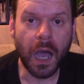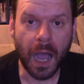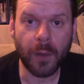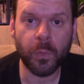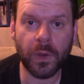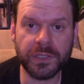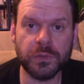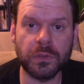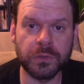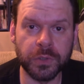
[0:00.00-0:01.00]
I want
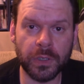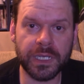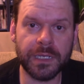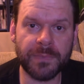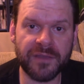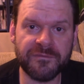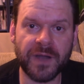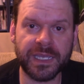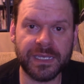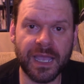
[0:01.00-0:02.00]
you to look into my
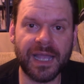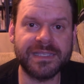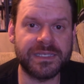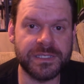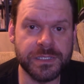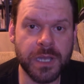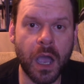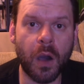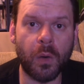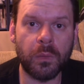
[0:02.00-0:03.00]
fucking eyes and
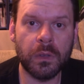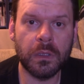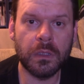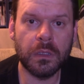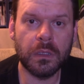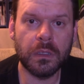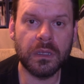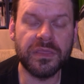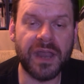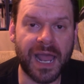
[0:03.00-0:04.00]
know
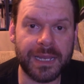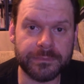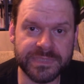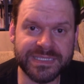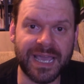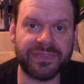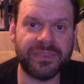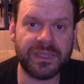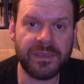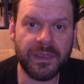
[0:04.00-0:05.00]
that I am
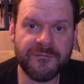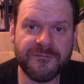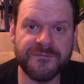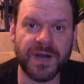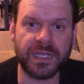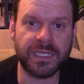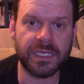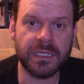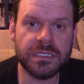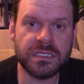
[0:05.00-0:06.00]
deathly
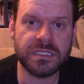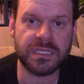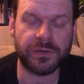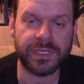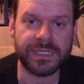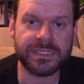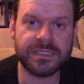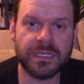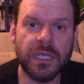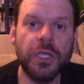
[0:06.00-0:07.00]
fucking
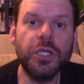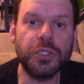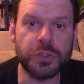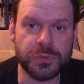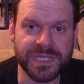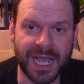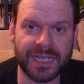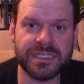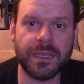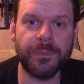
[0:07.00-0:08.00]
serious. You
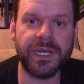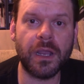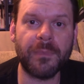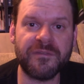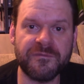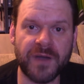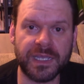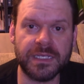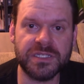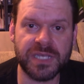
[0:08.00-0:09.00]
dox somebody on my
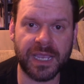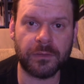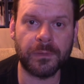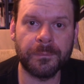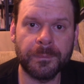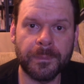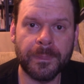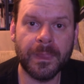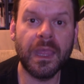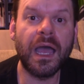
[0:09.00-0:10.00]
fucking channel,
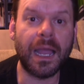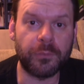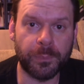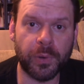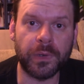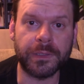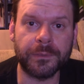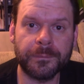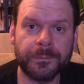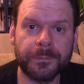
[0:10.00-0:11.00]
I report you.